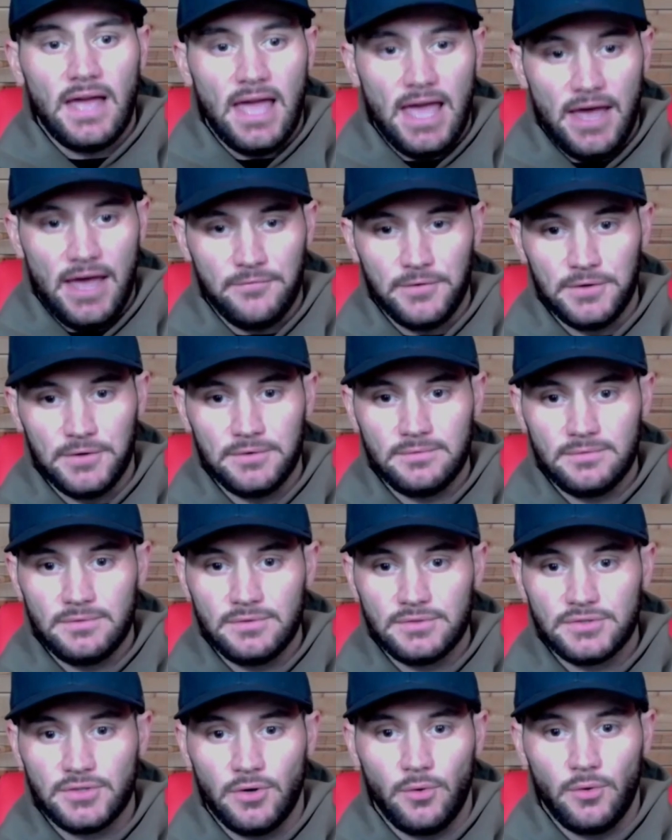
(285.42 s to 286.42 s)
effort.
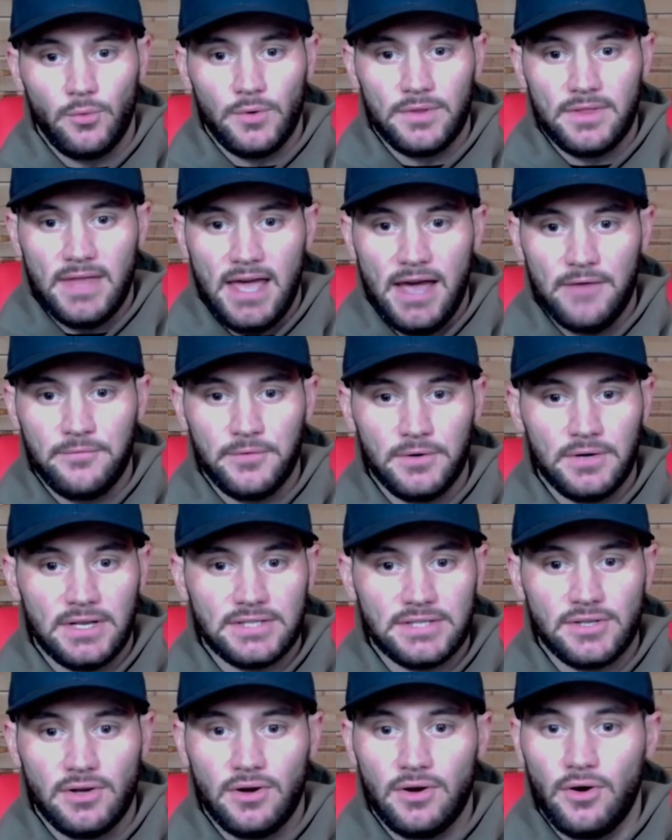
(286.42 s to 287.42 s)
So with effort,
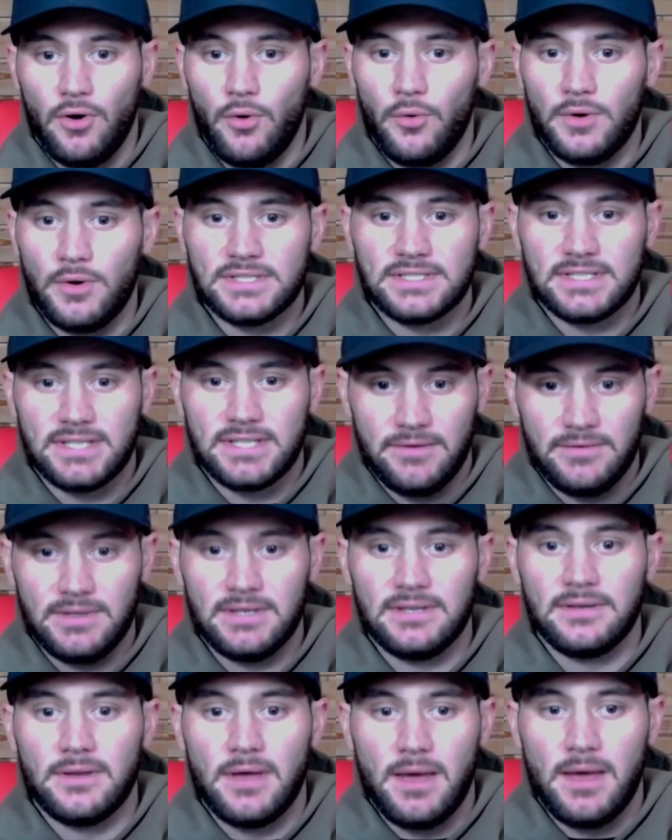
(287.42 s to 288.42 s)
it's always
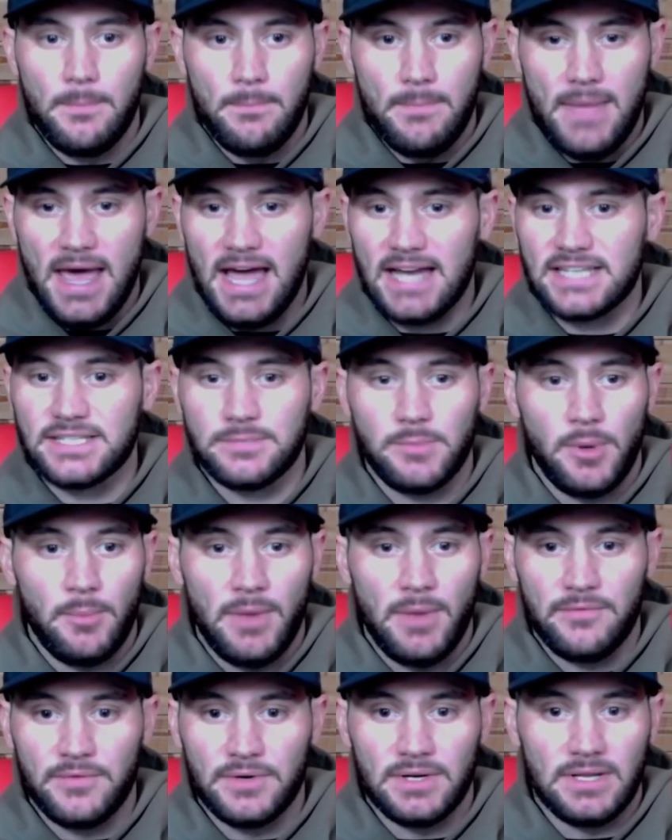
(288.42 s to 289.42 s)
giving maximum
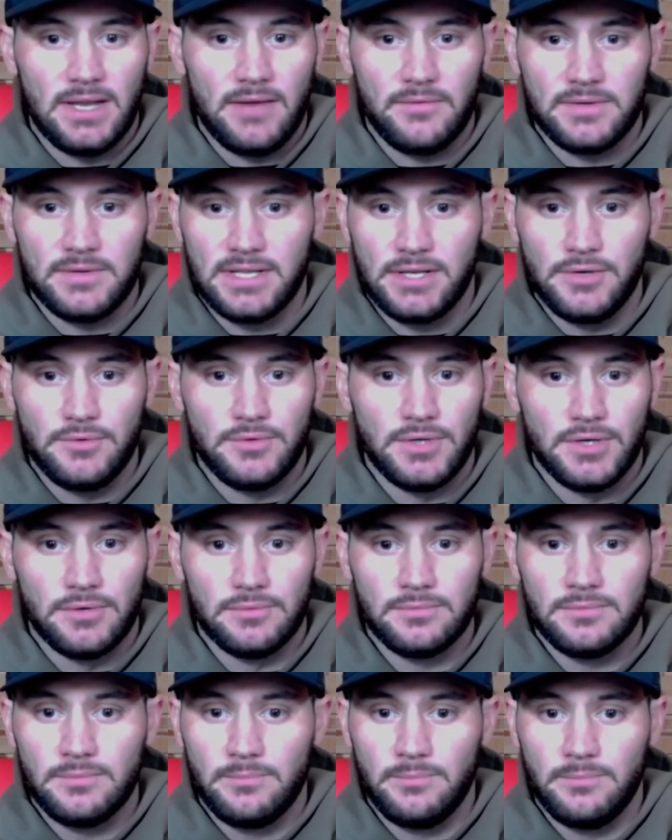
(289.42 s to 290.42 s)
effort in everything you do,
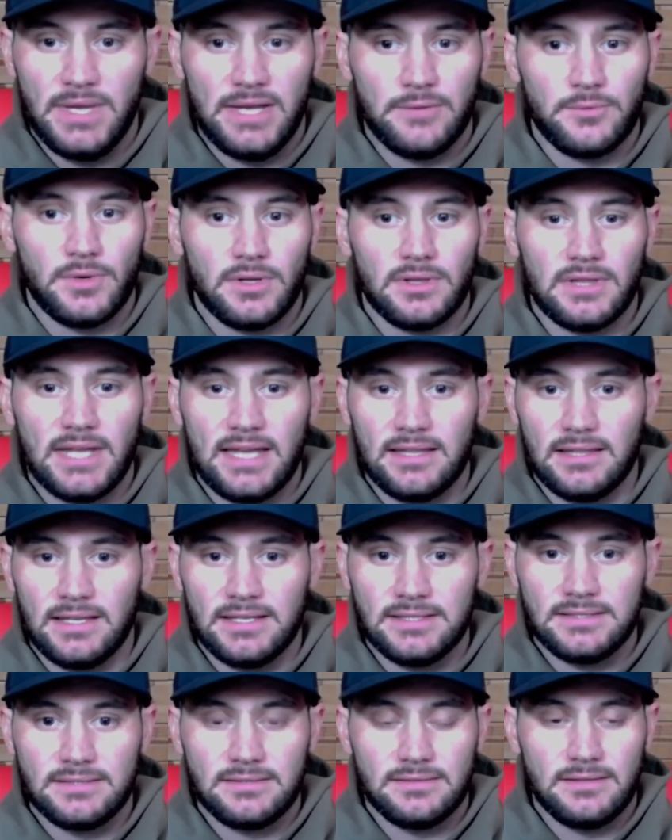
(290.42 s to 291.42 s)
being
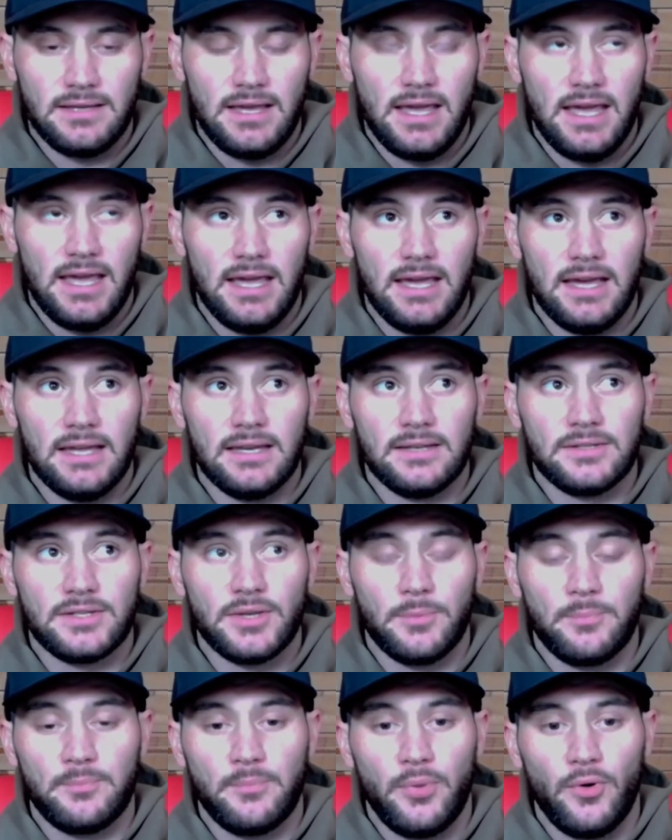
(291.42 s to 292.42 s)
relentless. And
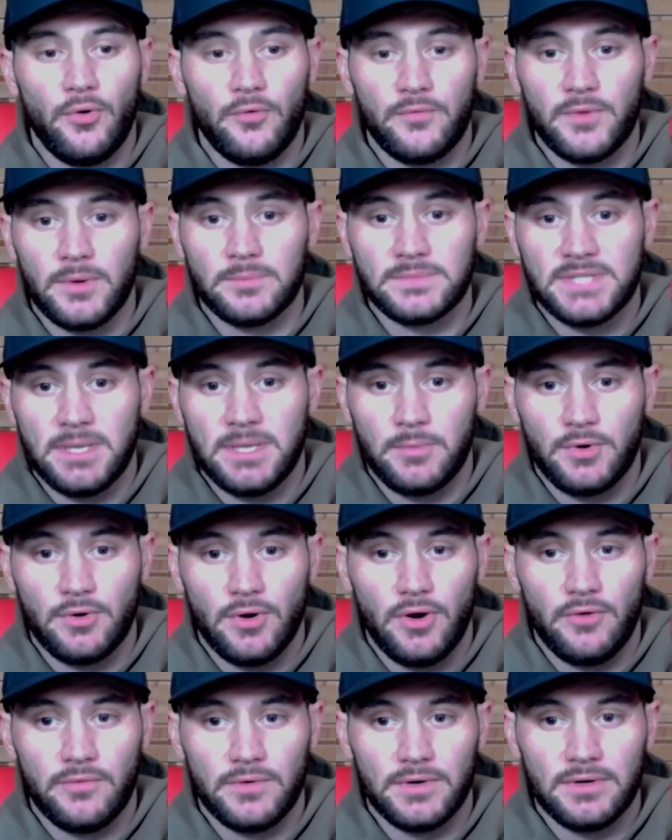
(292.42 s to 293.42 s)
to pull from Tim
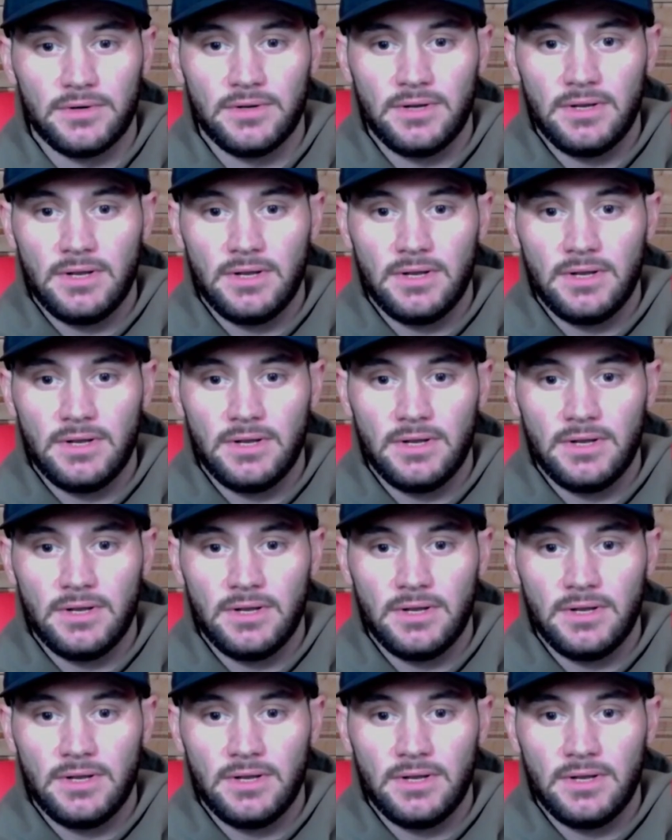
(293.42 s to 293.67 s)
Grover,